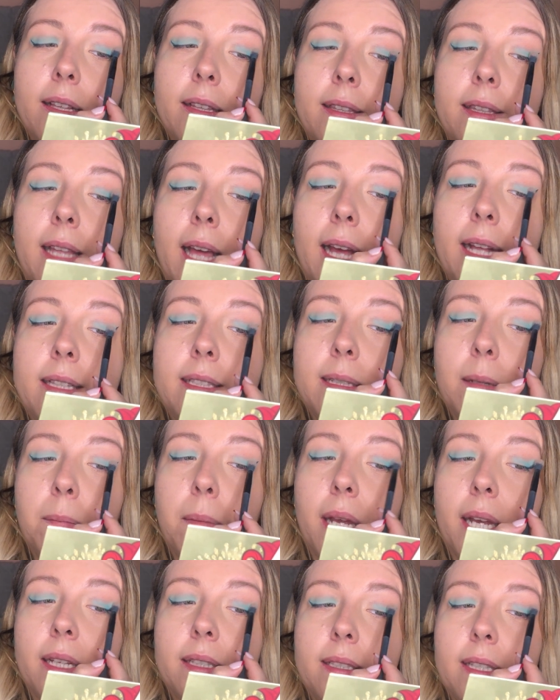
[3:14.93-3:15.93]
that's
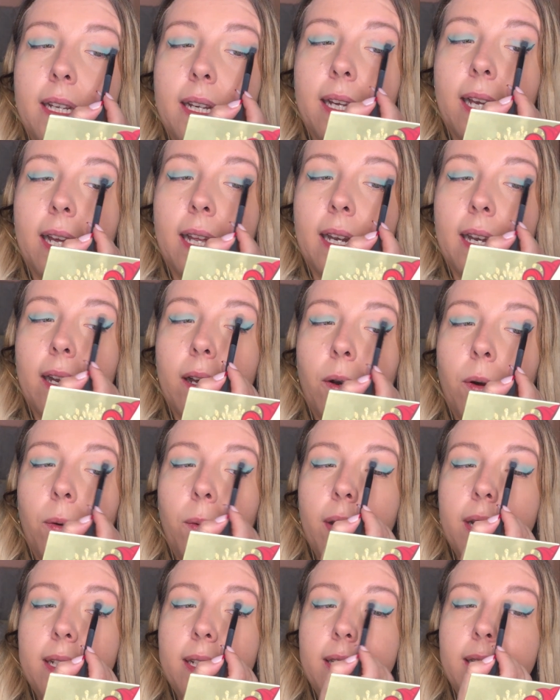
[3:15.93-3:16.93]
amazing. And
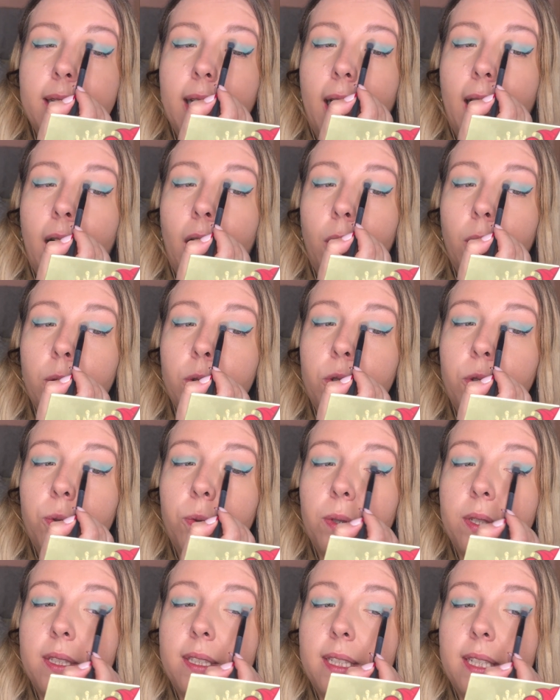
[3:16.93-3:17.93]
already now to
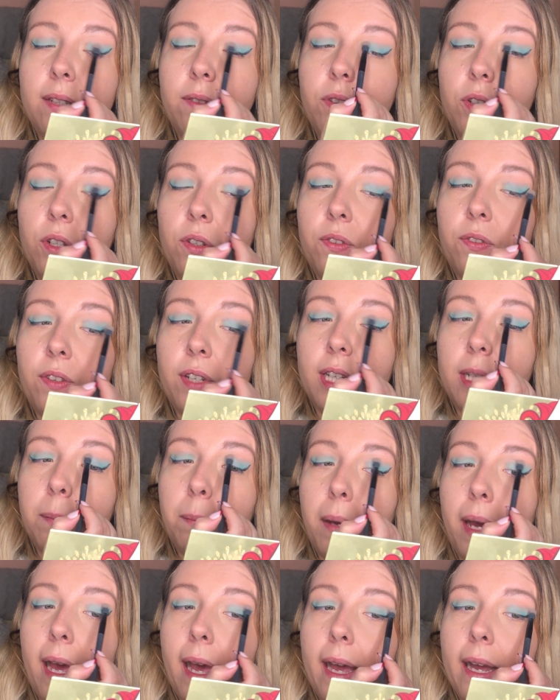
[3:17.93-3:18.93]
receive your
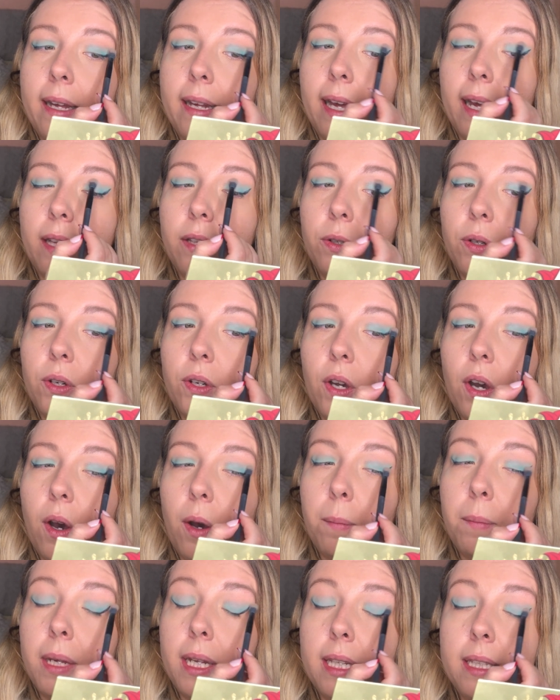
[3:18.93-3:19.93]
feedback and your
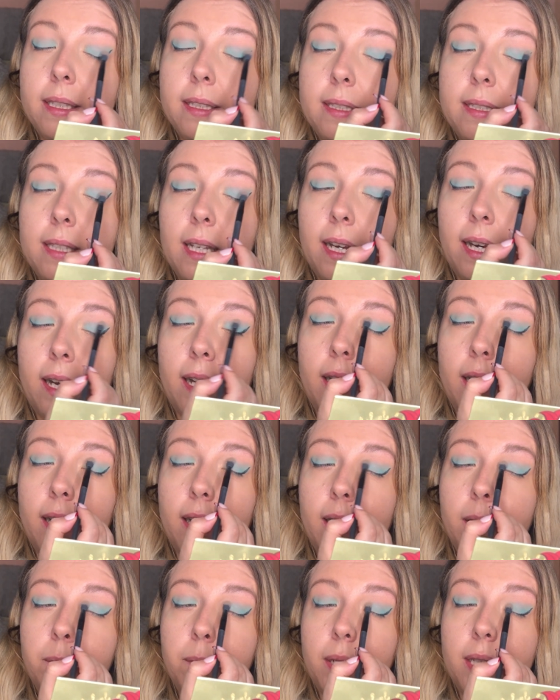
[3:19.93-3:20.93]
comments
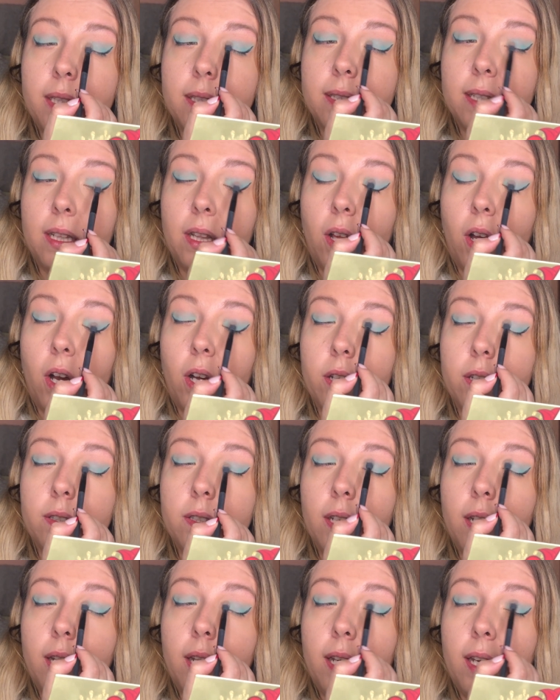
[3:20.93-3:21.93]
means a lot.
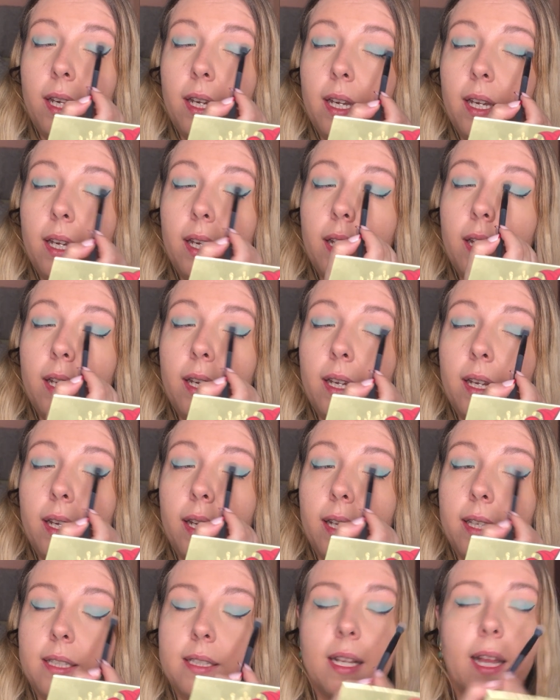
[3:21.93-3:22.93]

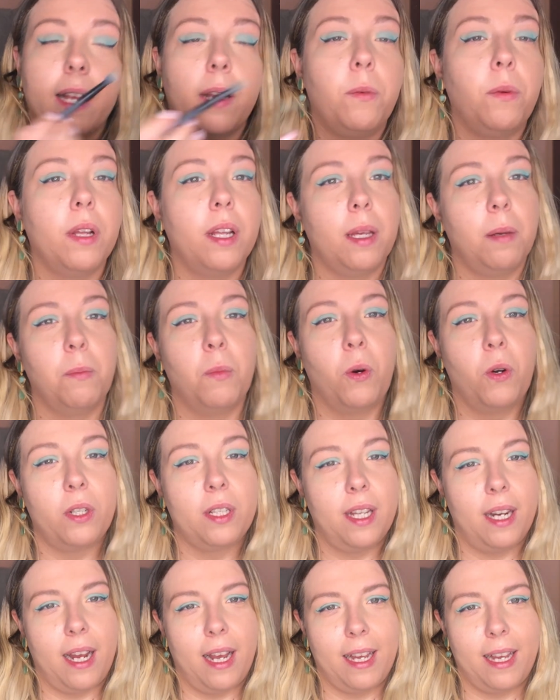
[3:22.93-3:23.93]
It's like really more
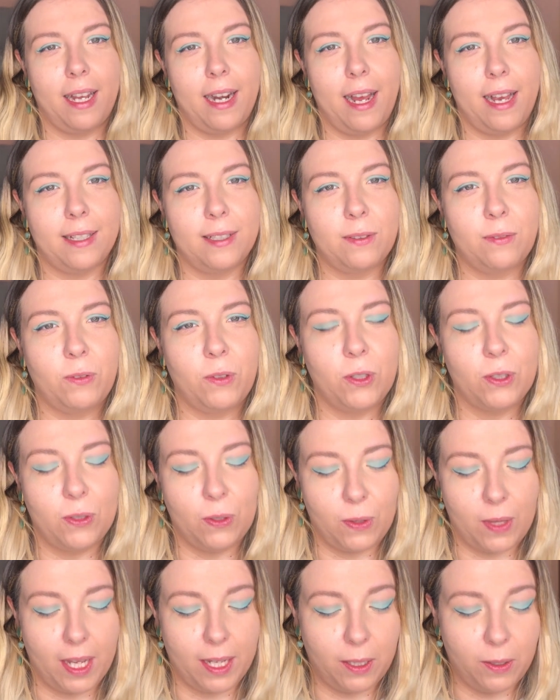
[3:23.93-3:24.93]
than I can ask for, so
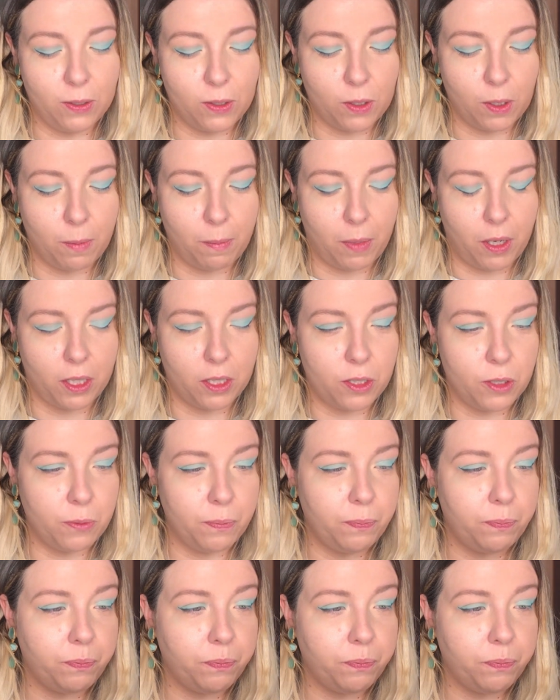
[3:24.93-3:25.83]
thank you so much.